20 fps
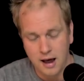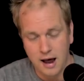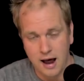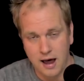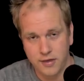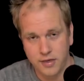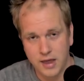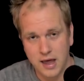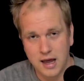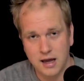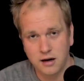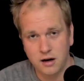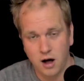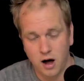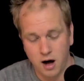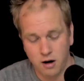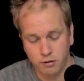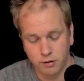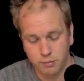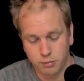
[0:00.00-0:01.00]
and then
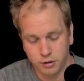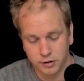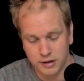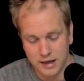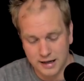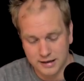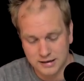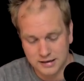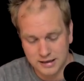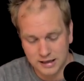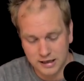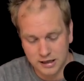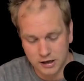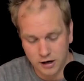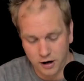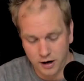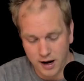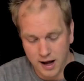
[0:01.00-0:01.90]
I would put that sticky note